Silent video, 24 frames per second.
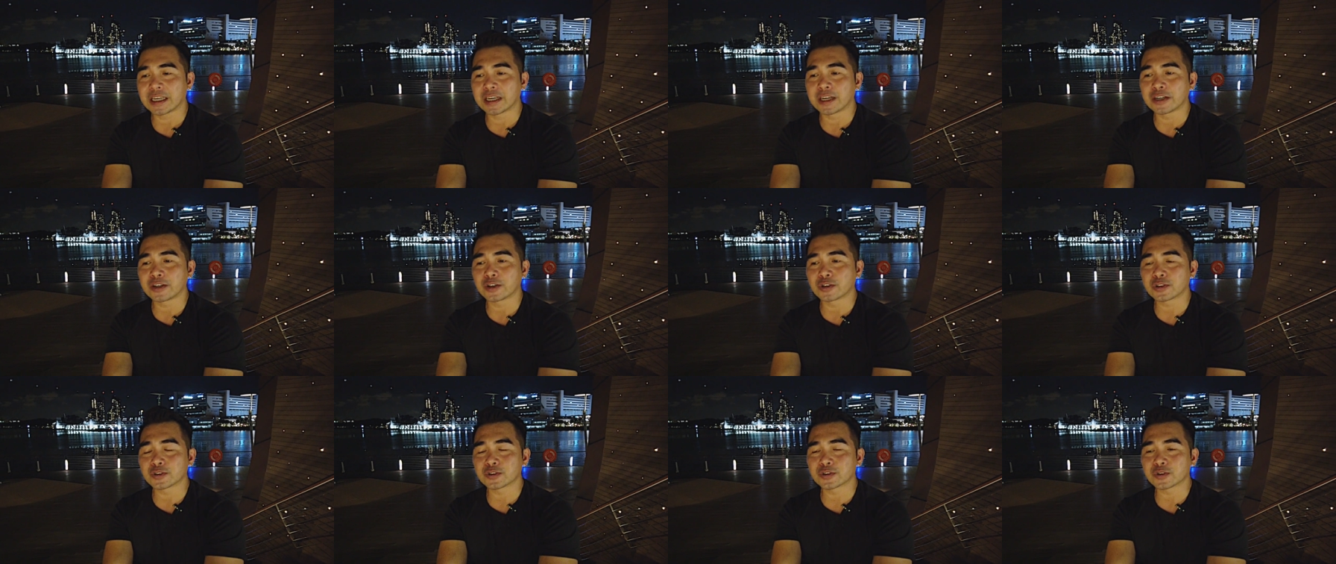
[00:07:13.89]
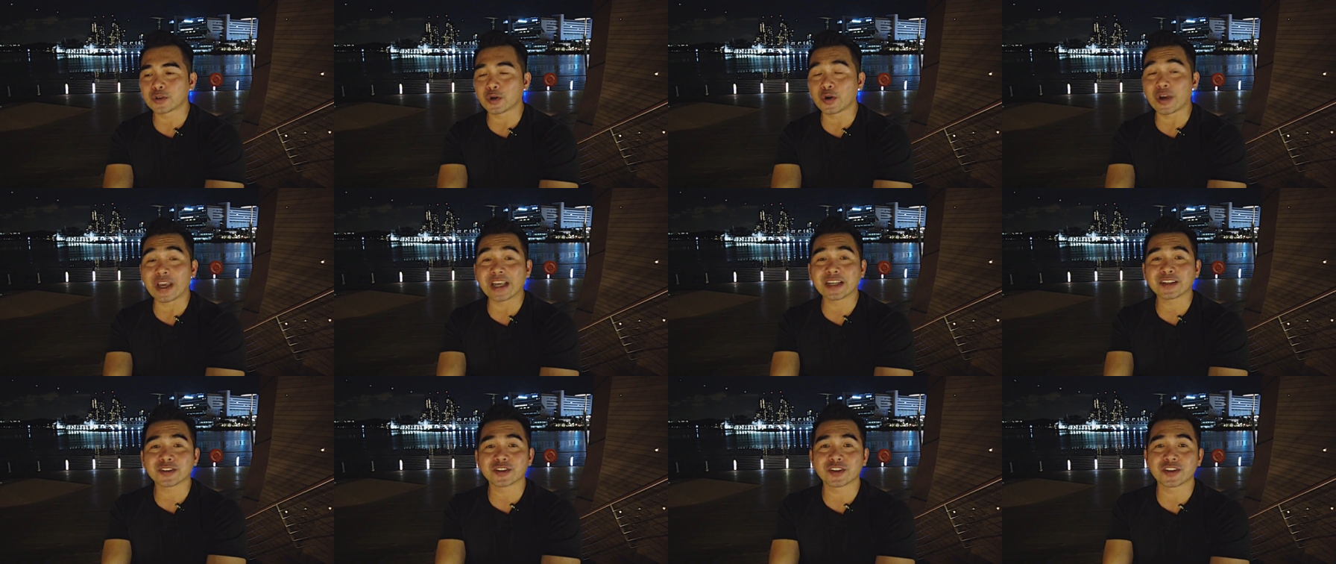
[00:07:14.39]
And then
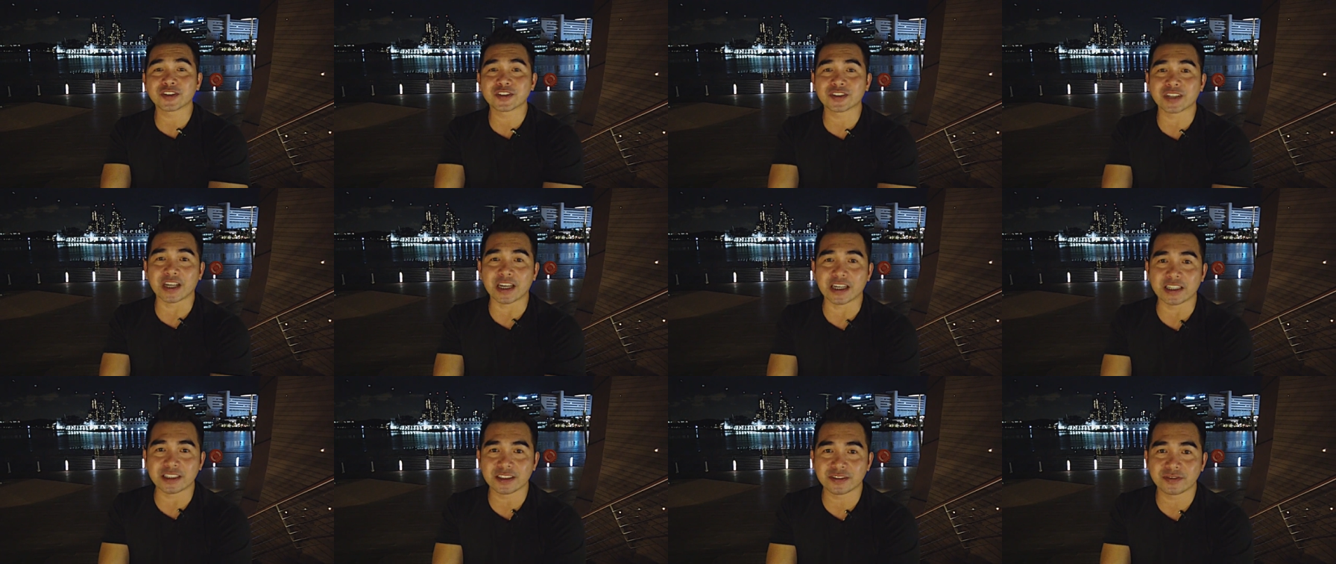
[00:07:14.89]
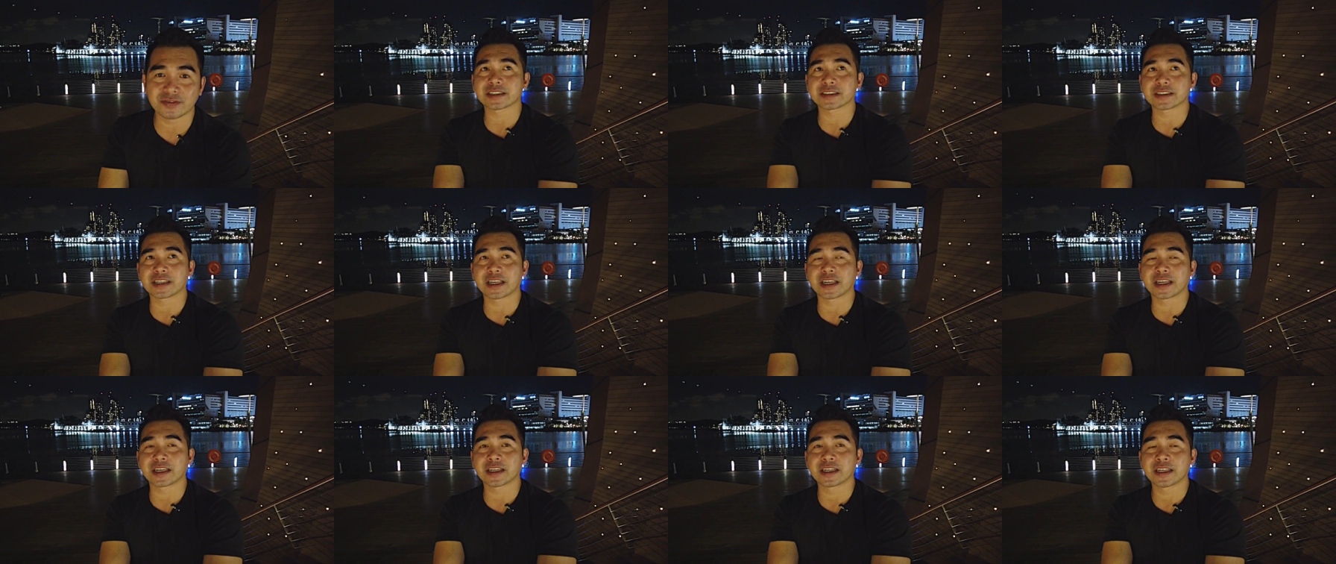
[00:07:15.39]
also exercise,
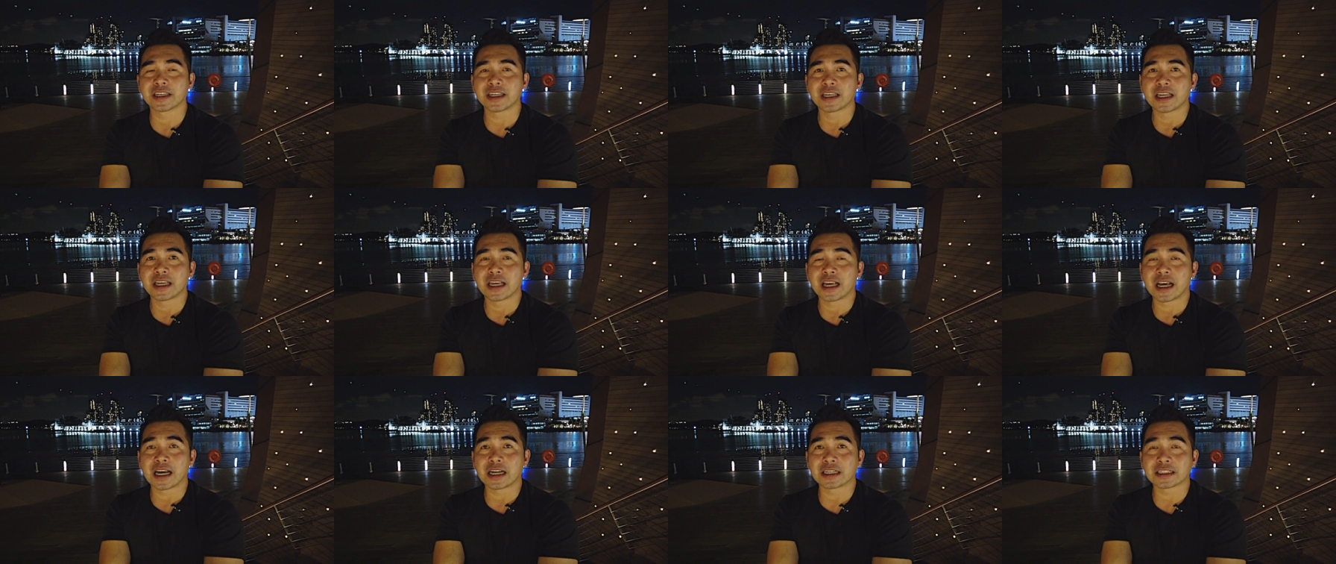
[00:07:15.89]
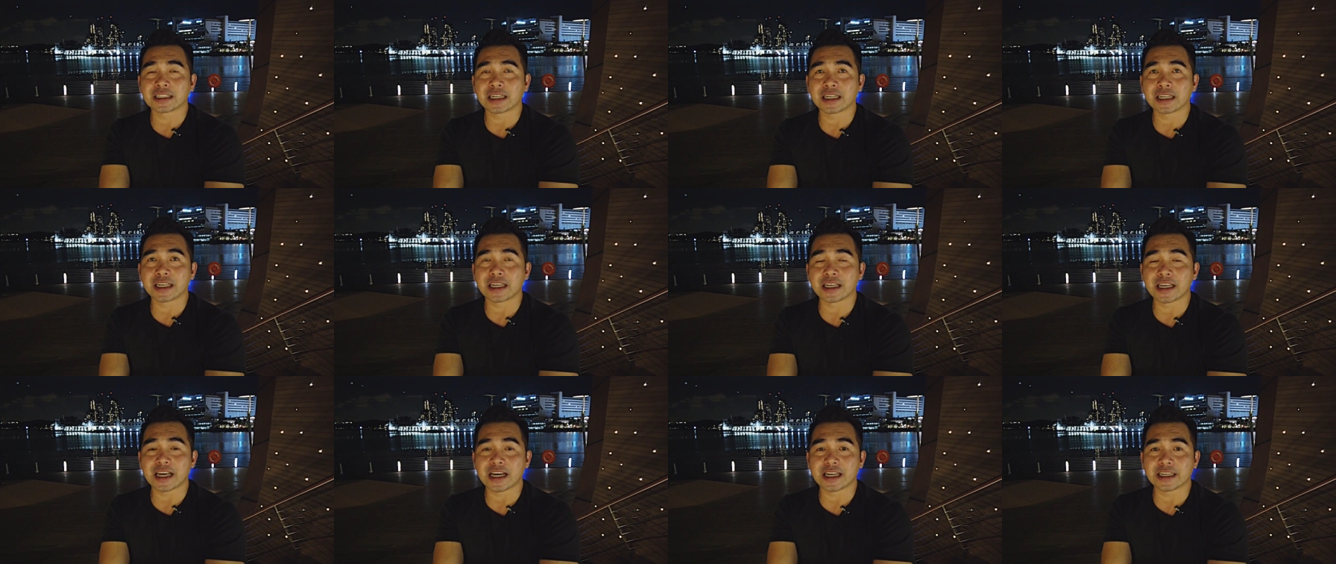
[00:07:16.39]
kasi ang
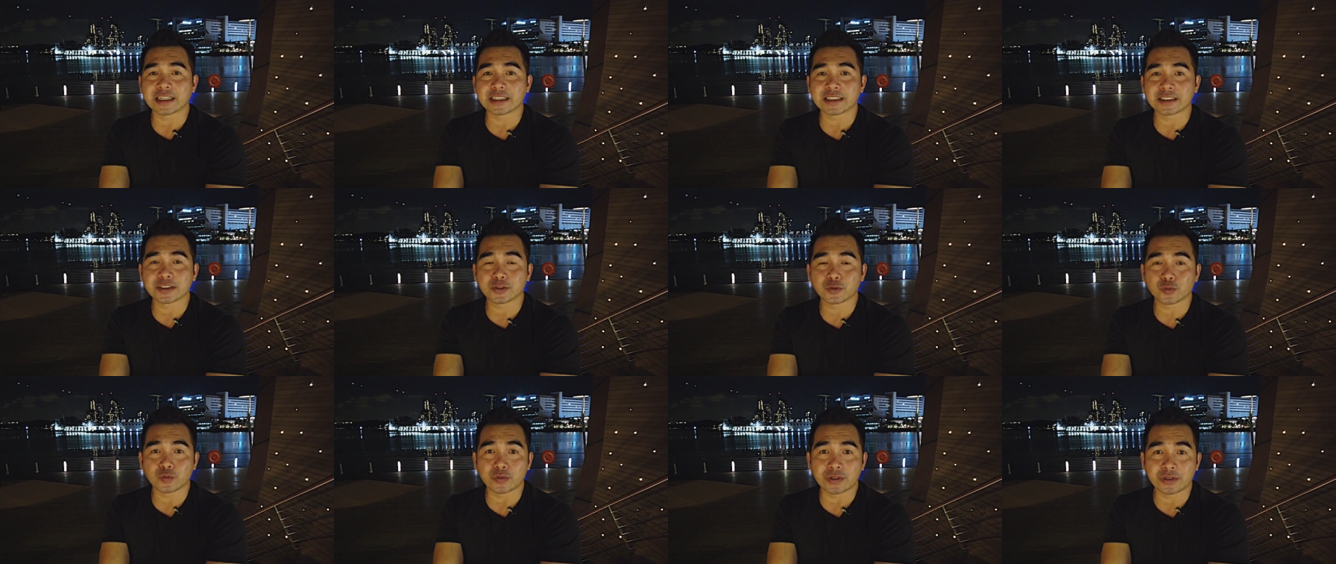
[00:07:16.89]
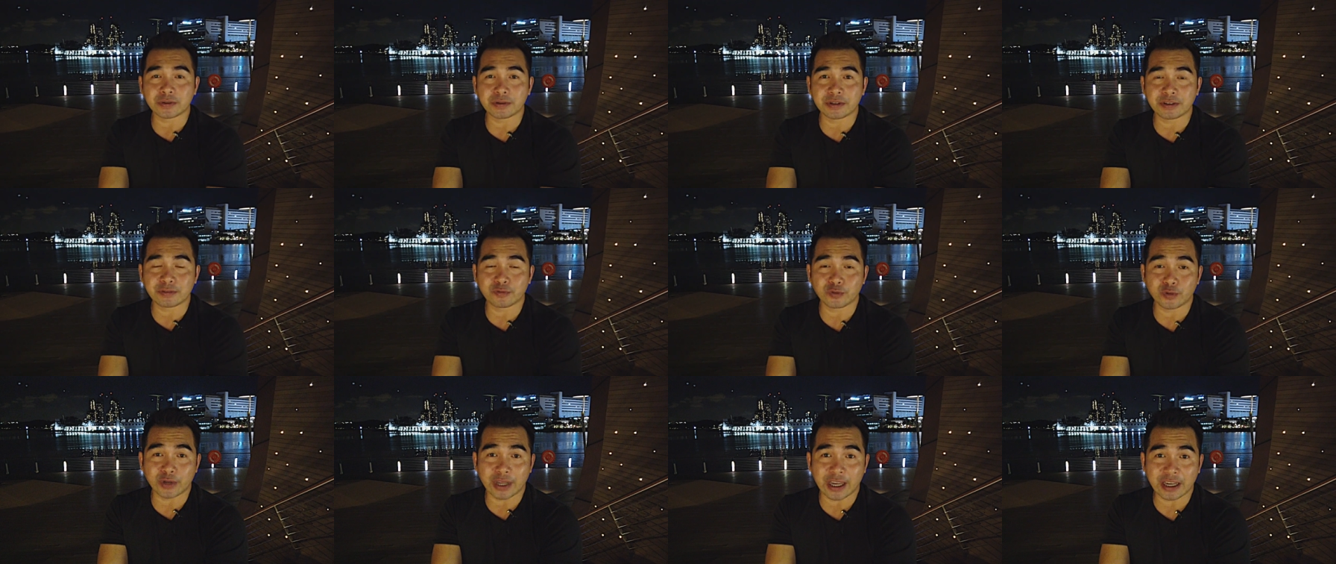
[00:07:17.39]
nangyayari is we,
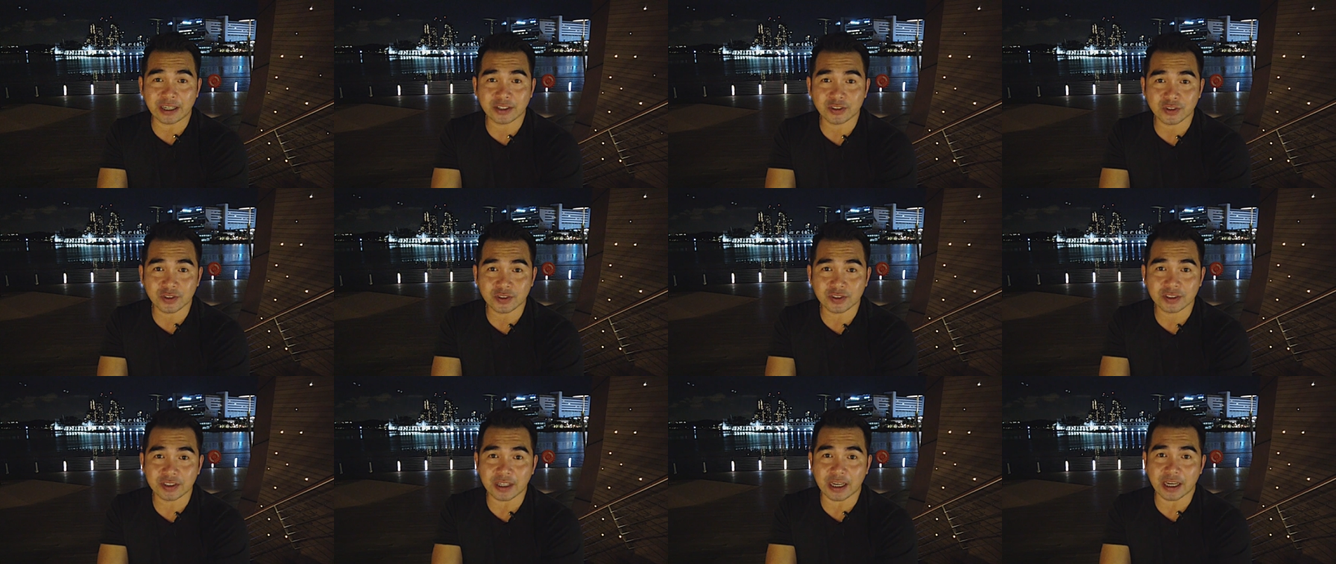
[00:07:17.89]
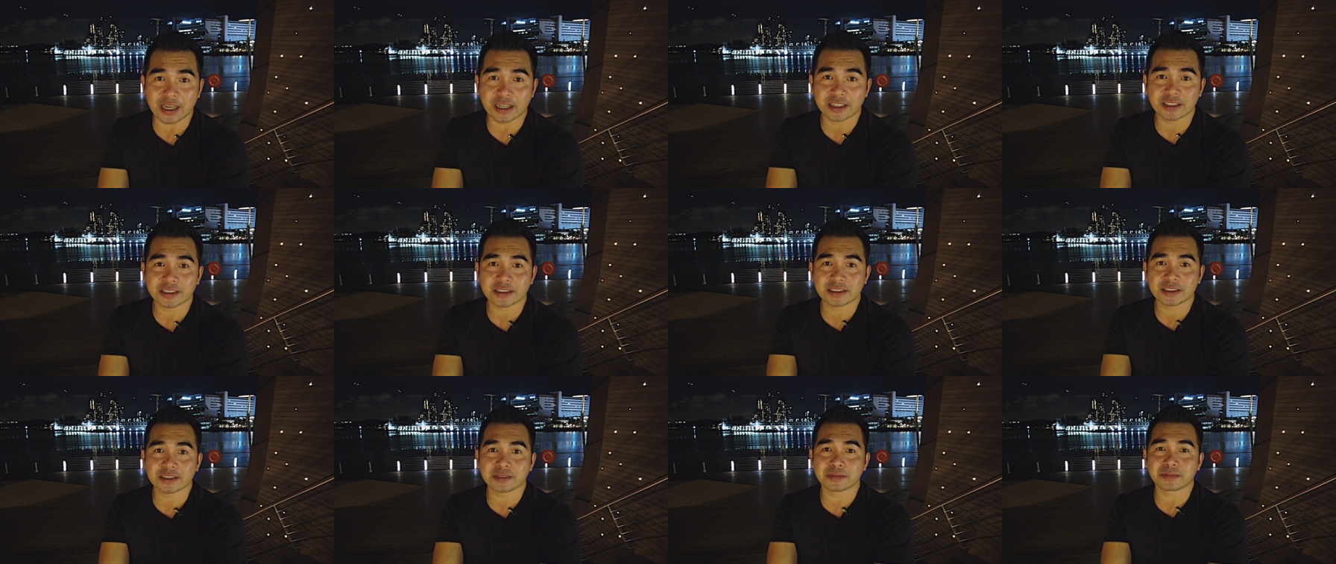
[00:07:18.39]
if we
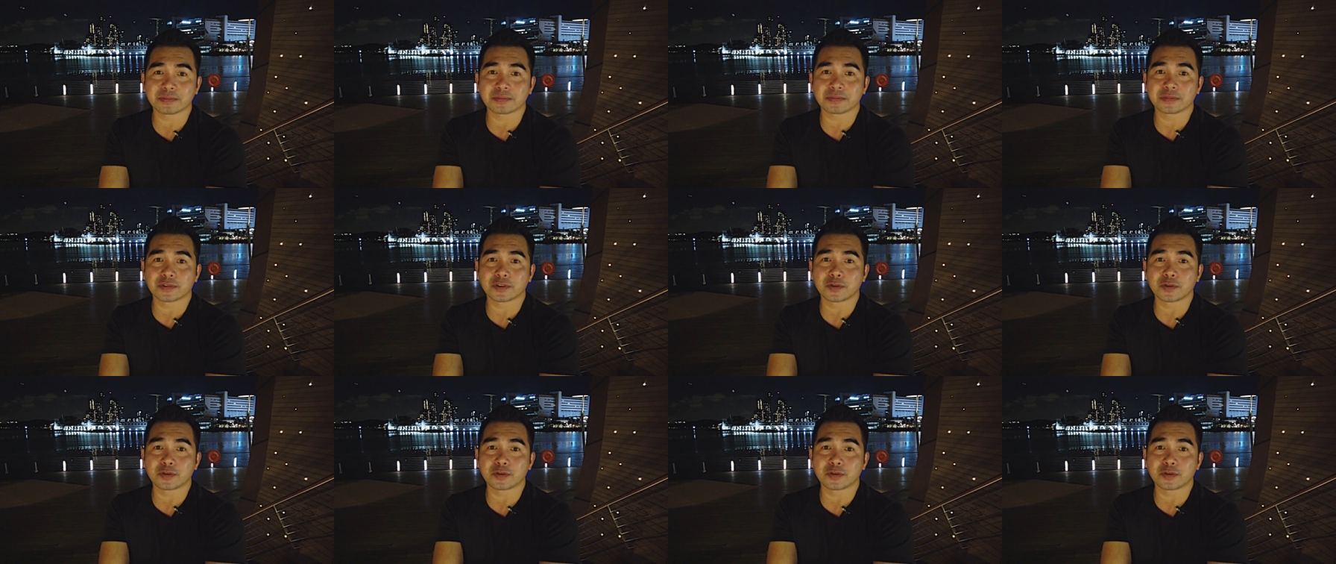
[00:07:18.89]
exercise,